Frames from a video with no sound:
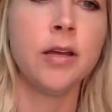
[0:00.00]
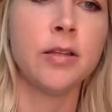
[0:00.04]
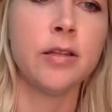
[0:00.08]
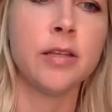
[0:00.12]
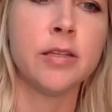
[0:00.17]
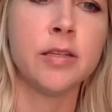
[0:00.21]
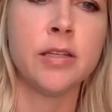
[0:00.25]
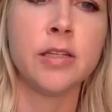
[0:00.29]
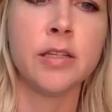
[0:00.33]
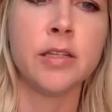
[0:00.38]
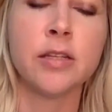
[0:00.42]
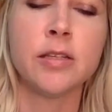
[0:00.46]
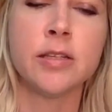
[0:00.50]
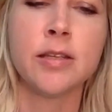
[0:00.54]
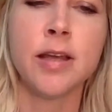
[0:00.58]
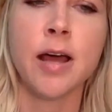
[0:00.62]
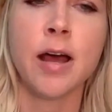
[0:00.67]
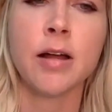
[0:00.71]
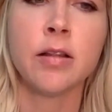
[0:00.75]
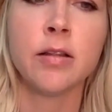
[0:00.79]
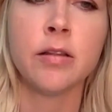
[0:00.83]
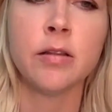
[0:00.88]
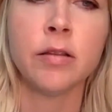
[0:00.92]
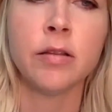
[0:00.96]
This
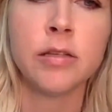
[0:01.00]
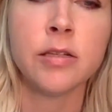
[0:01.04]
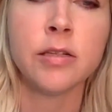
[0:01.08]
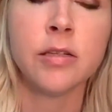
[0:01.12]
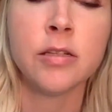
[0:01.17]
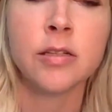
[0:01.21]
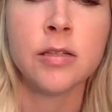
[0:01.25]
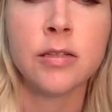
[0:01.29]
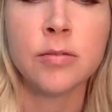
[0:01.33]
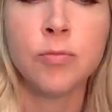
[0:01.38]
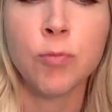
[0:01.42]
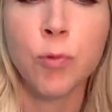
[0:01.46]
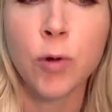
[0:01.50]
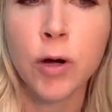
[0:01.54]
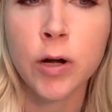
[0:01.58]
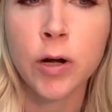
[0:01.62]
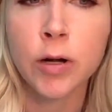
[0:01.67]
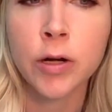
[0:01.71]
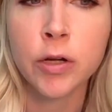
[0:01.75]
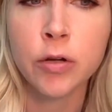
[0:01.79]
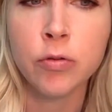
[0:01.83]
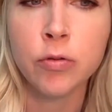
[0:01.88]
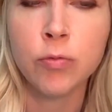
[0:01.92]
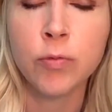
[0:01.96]
is where
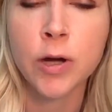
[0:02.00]
you